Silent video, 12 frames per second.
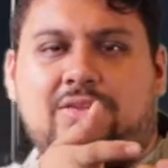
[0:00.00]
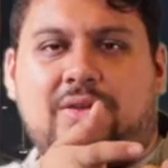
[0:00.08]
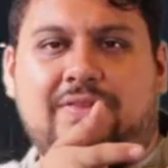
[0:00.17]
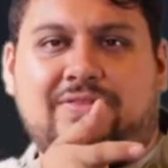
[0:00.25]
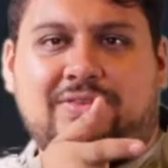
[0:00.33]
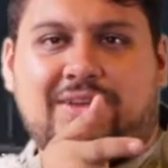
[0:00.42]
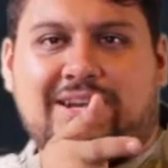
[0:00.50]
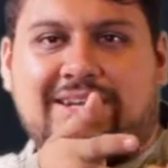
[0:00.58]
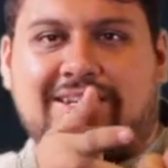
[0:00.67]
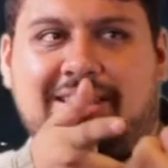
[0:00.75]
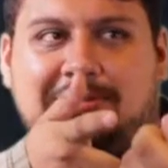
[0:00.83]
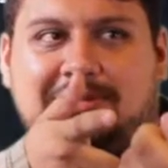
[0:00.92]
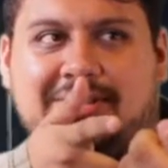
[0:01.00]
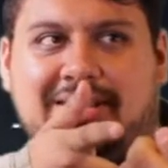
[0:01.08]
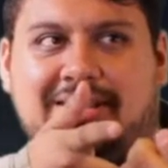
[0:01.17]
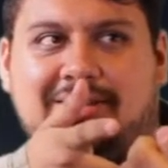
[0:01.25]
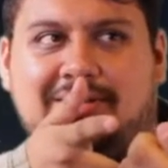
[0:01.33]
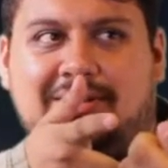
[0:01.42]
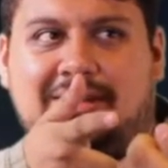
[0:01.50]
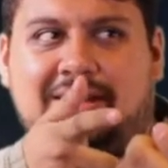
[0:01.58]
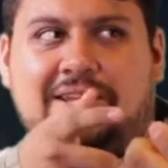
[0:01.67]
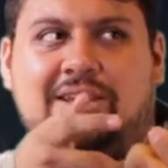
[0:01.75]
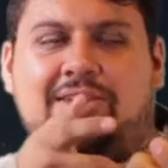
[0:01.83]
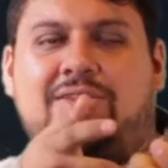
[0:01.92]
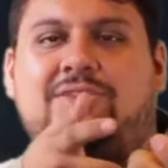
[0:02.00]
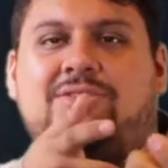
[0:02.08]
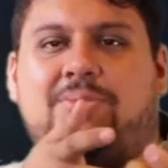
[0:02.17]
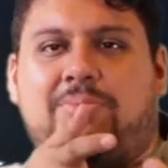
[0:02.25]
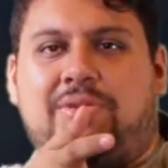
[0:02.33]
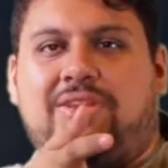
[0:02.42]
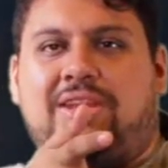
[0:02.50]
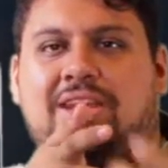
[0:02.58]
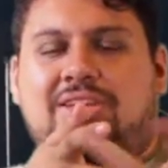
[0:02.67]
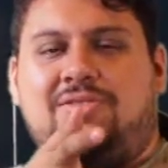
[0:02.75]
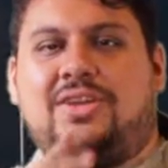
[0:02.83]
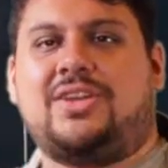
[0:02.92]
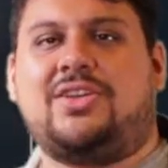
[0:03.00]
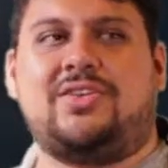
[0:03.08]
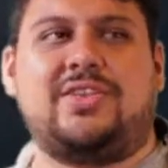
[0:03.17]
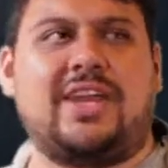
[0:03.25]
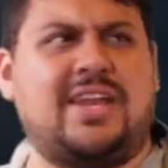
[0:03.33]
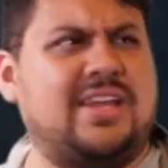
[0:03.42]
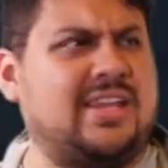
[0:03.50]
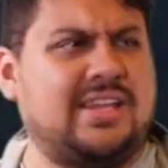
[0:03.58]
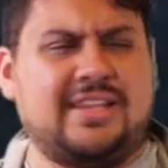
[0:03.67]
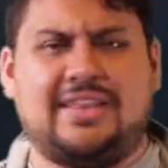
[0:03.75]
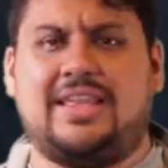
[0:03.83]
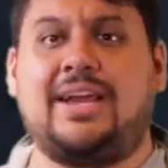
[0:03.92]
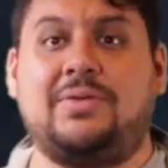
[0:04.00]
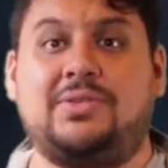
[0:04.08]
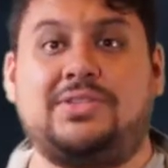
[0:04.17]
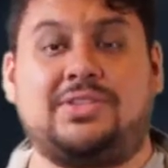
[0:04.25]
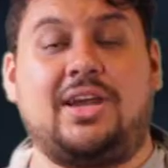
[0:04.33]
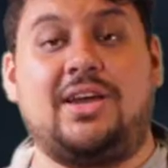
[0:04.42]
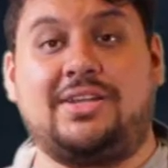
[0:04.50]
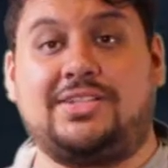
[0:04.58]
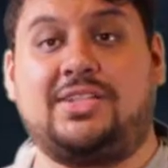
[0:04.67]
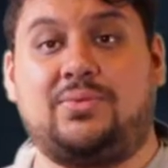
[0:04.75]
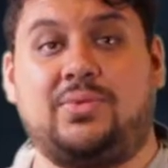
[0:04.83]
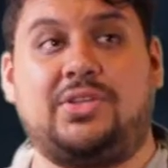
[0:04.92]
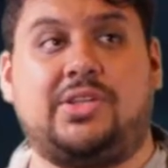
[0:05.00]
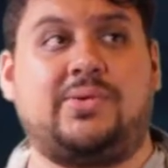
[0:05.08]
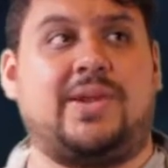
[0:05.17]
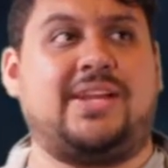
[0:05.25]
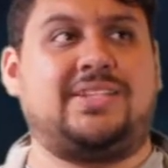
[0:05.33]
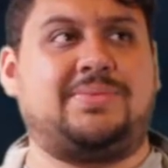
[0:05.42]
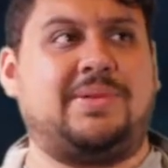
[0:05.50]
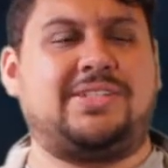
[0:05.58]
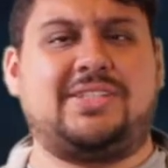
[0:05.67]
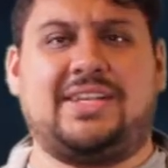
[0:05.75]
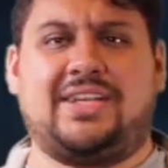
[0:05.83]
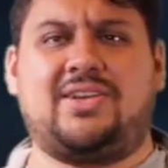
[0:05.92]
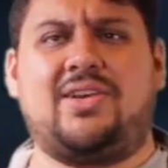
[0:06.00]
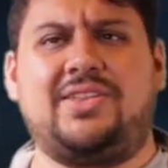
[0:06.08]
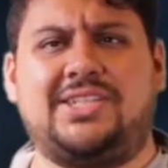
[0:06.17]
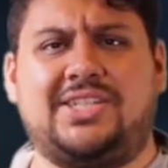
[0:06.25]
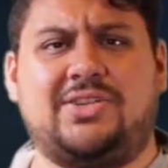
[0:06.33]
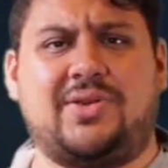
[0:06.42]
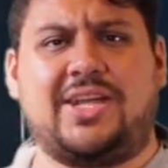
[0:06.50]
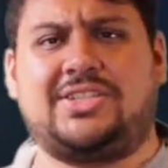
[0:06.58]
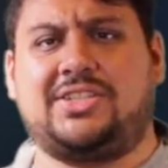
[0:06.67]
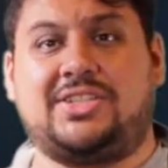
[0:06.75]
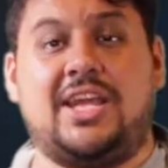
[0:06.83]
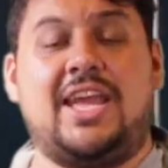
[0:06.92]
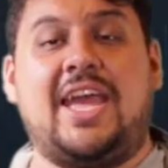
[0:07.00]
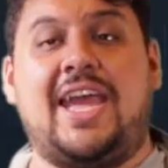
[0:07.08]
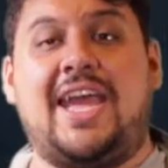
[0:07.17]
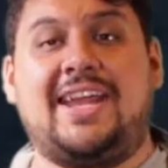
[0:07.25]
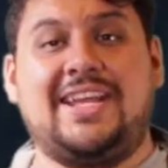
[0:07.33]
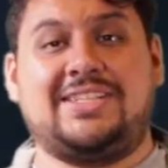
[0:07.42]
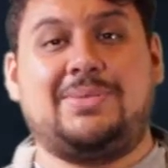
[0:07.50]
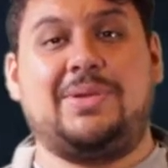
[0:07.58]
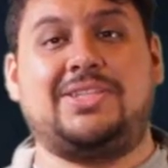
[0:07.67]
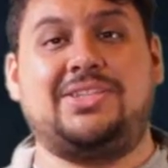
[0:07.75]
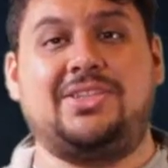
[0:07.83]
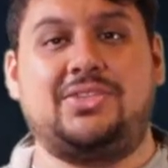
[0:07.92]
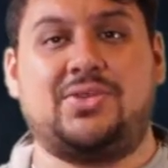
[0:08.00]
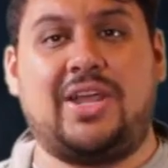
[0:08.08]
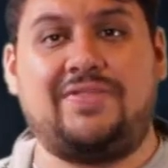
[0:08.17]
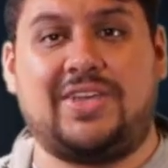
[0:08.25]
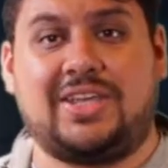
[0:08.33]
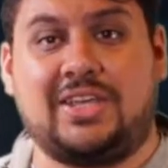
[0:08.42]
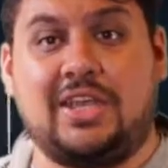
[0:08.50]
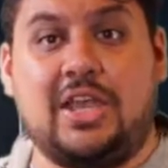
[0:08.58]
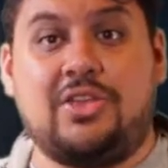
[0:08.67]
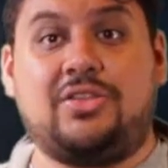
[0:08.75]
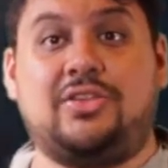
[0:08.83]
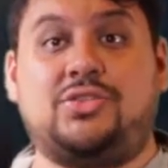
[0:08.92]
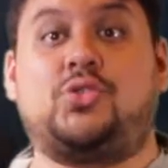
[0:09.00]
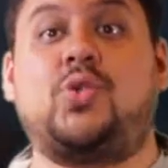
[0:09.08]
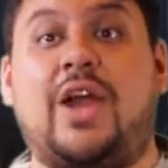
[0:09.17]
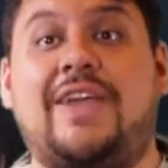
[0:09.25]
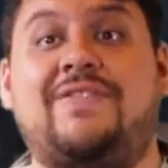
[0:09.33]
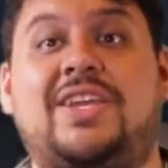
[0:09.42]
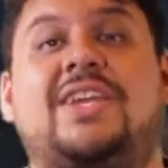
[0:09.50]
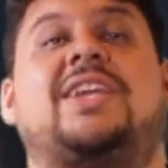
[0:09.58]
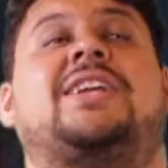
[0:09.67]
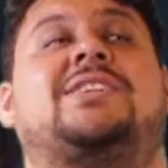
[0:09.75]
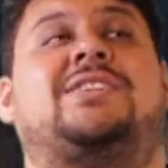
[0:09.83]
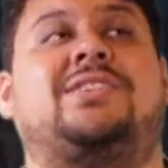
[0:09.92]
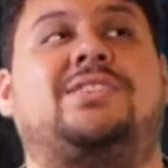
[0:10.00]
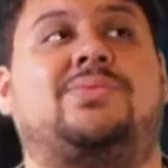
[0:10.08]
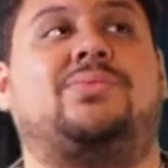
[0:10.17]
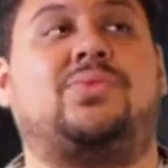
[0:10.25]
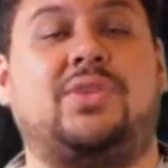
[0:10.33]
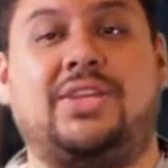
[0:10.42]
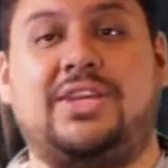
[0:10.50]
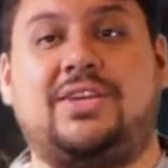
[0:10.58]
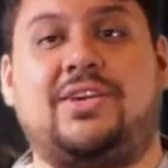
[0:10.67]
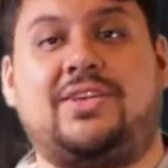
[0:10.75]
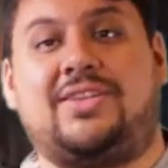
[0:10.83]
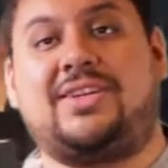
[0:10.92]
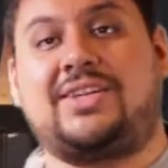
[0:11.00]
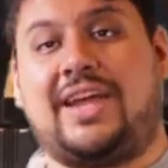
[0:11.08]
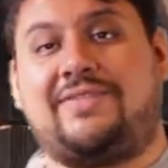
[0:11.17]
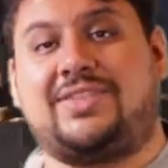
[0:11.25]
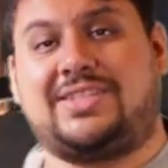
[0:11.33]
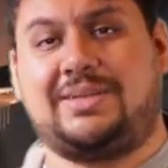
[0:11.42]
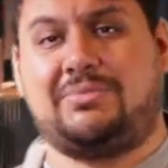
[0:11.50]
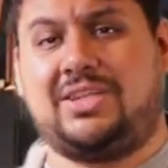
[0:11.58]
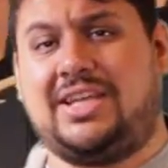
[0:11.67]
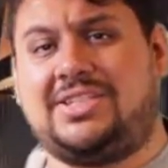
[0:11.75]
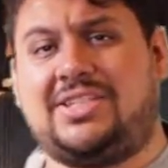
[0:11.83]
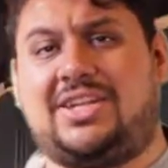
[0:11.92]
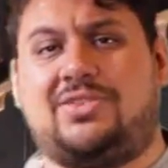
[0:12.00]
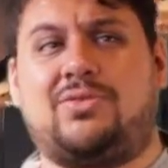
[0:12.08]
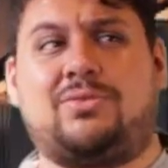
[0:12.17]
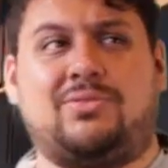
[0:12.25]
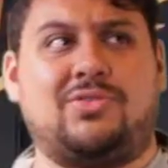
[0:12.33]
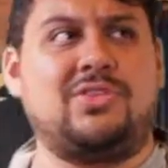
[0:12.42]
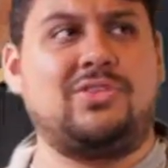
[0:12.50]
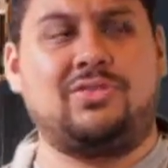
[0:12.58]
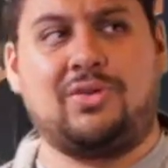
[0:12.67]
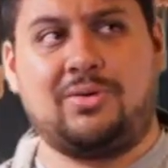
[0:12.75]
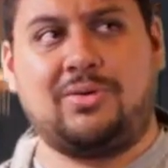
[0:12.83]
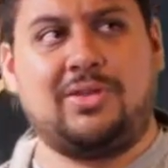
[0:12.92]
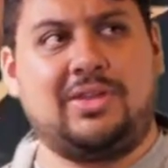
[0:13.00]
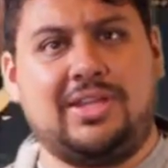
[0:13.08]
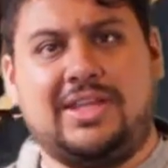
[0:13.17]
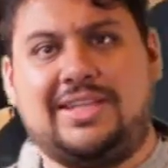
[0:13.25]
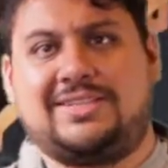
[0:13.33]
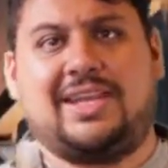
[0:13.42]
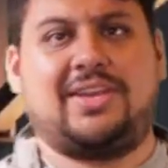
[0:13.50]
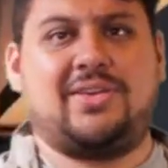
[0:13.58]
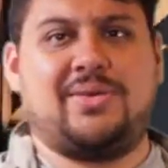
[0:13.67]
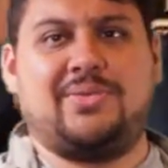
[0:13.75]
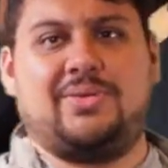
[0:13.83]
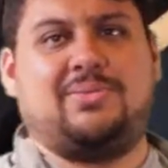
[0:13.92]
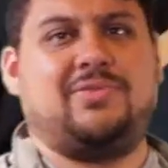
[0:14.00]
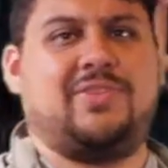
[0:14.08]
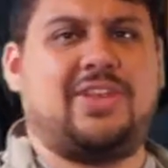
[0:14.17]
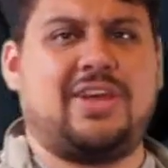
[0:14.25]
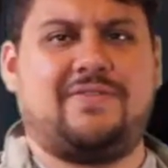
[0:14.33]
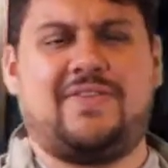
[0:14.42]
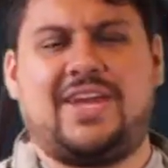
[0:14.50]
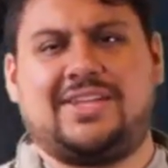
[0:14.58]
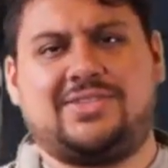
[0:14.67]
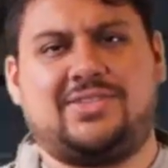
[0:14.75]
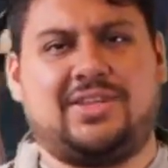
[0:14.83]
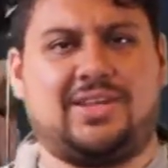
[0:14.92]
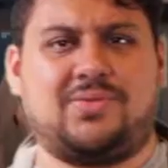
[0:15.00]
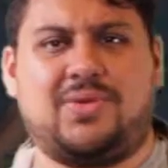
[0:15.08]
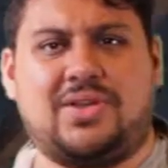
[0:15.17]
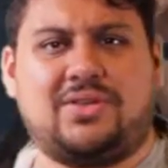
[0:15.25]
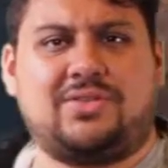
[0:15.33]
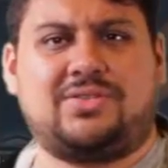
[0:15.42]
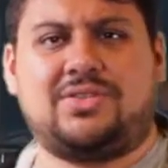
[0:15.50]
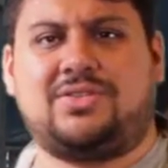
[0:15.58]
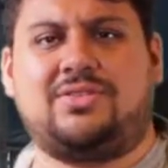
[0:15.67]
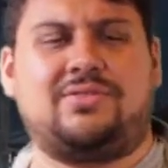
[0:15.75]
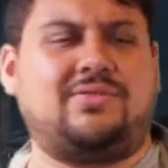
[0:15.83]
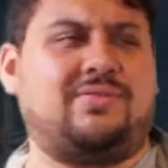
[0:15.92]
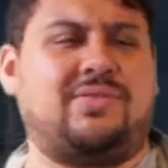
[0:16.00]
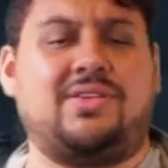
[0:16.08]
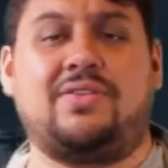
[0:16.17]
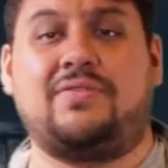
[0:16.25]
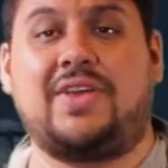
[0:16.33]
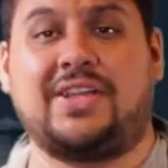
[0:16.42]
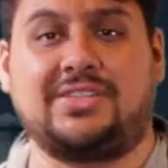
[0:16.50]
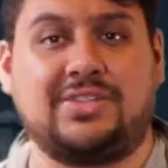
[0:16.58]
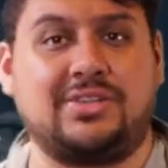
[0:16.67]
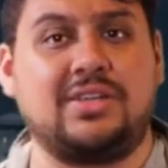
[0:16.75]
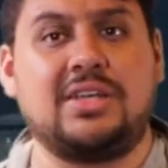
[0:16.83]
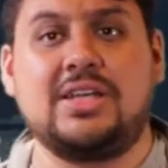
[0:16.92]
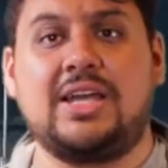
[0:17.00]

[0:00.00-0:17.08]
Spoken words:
You have to kind of keep still because you're breathing in. You can hear that. That was honestly really great, especially like all these interactions, and not to mention the driving. The driving is really good. They have the simulation and normal. Normal, it's like you're able to move a lot faster, a lot quicker, turn, faster.